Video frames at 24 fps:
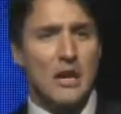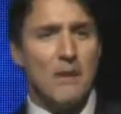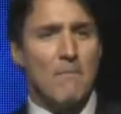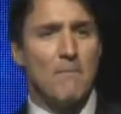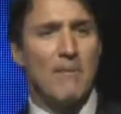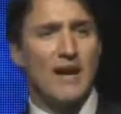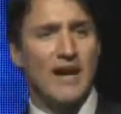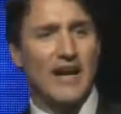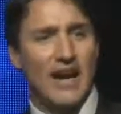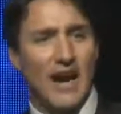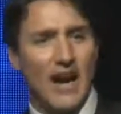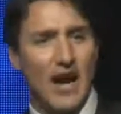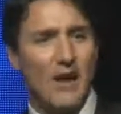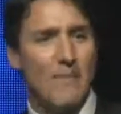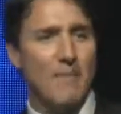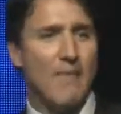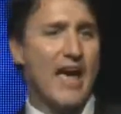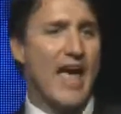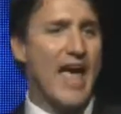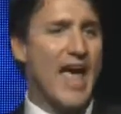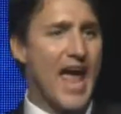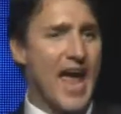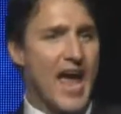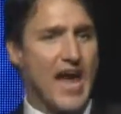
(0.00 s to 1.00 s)
become
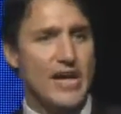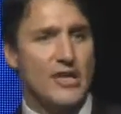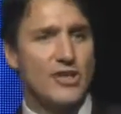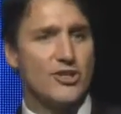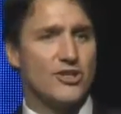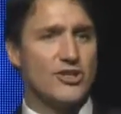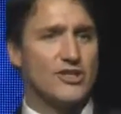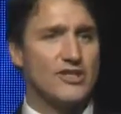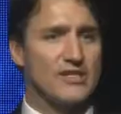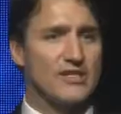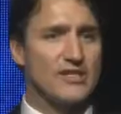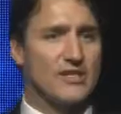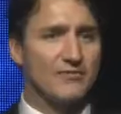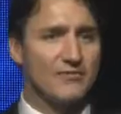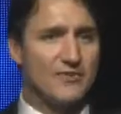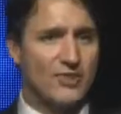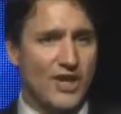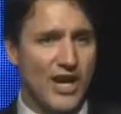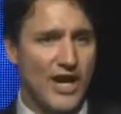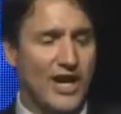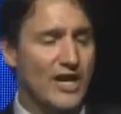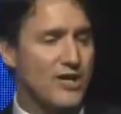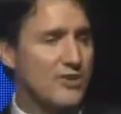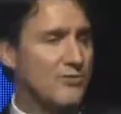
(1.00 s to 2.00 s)
agents of
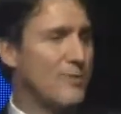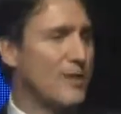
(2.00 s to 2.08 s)
change,